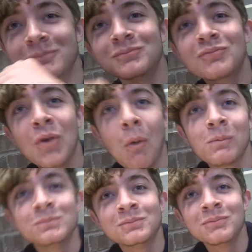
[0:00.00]
I was gonna
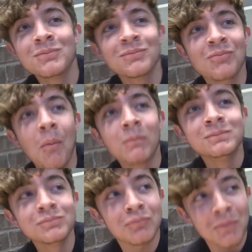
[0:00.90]
say, there's
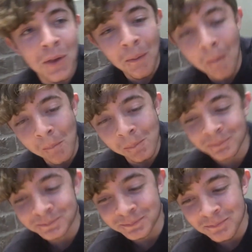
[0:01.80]
no way you're not
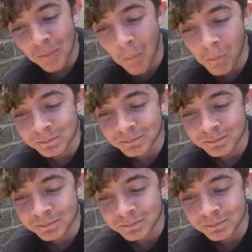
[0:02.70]
gonna feel this.